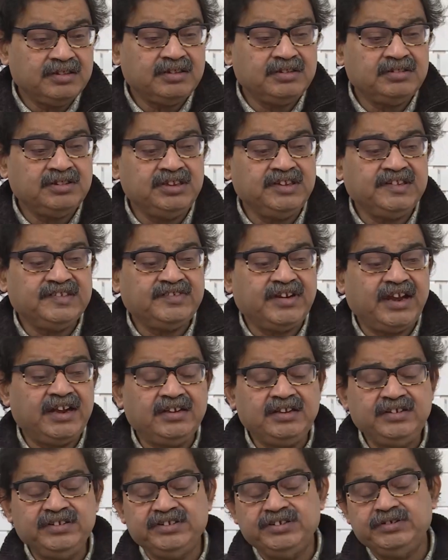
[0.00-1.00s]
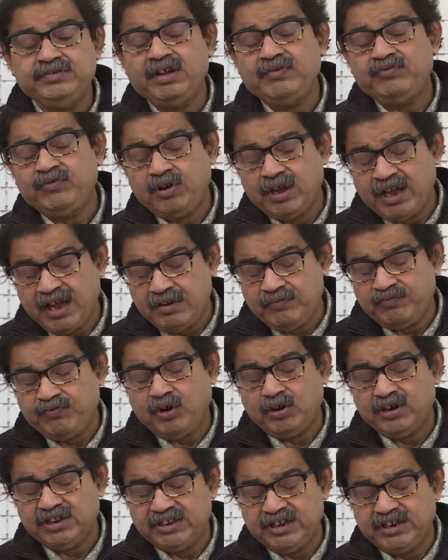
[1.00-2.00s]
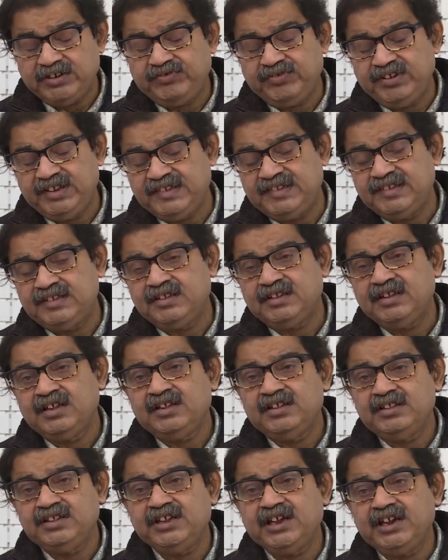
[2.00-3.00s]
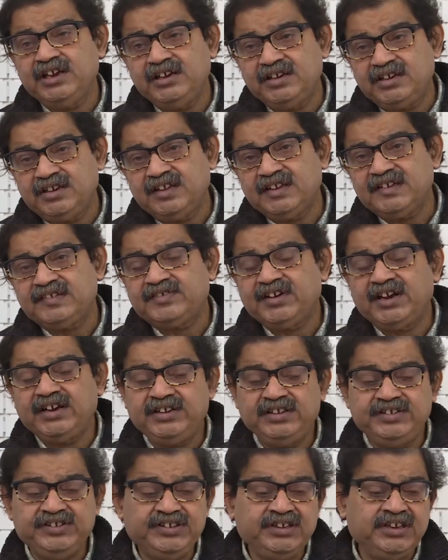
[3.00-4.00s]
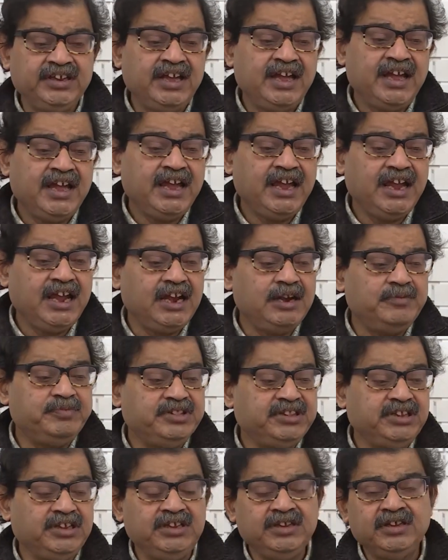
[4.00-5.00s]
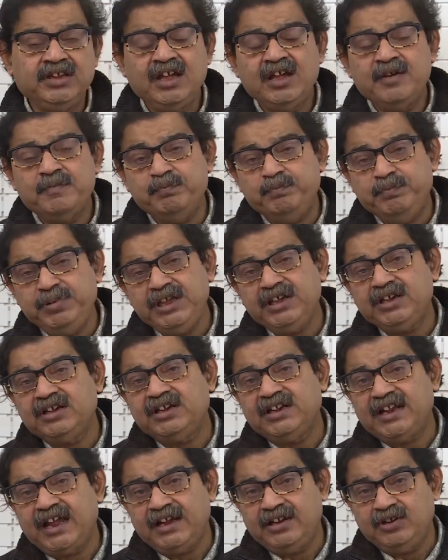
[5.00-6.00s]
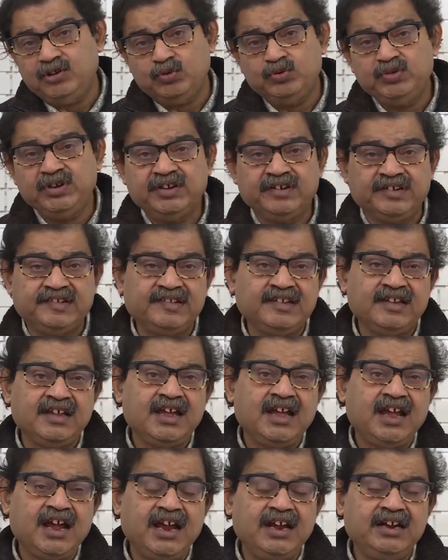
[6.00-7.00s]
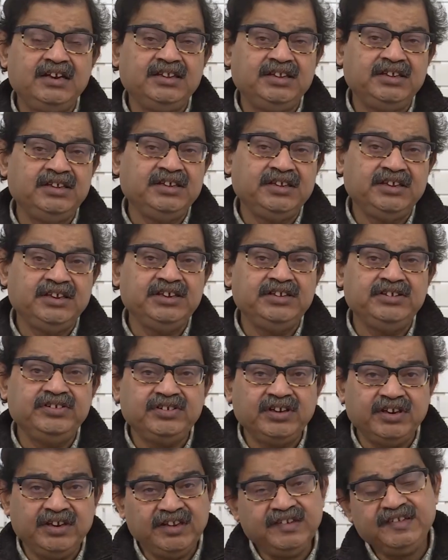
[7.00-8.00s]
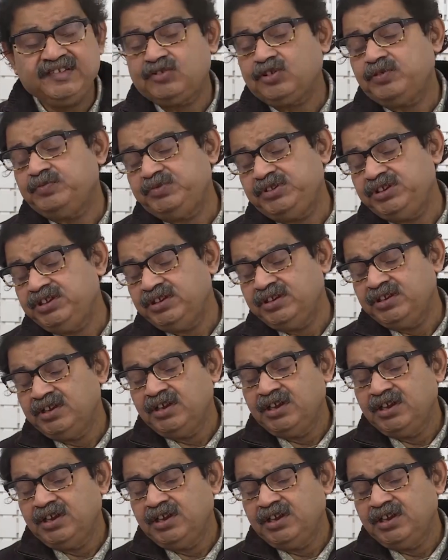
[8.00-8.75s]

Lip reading: the strategy and for that reason the entire strategy helped the big landowners and the interest of the